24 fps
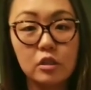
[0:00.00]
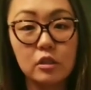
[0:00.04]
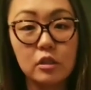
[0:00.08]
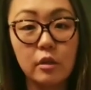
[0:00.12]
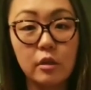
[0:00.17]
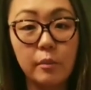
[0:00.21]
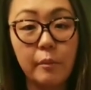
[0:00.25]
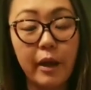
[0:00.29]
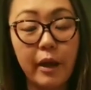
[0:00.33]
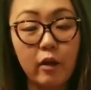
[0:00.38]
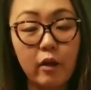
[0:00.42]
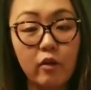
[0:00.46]

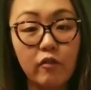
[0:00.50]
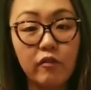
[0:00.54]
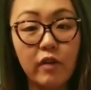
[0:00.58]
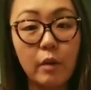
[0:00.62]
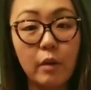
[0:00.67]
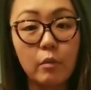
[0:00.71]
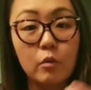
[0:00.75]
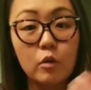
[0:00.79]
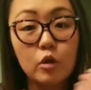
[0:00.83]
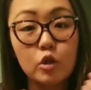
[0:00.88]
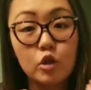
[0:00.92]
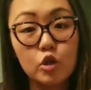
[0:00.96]

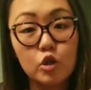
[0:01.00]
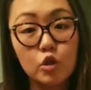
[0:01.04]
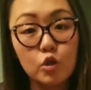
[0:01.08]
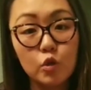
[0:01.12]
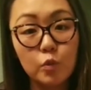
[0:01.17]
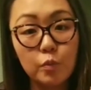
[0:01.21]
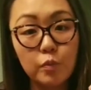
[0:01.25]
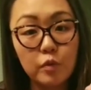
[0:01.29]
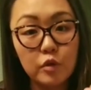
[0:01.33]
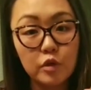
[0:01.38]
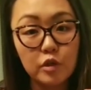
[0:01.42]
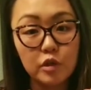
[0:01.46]
microfiber is
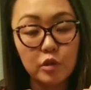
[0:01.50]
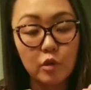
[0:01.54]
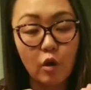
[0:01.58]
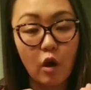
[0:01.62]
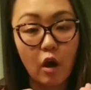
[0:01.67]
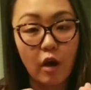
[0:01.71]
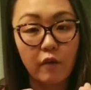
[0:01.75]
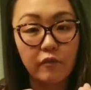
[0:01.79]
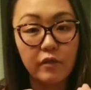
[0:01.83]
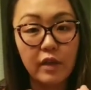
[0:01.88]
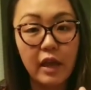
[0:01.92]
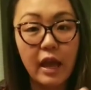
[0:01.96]
super
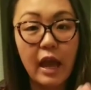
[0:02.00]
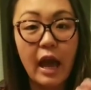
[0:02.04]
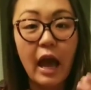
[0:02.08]
soft.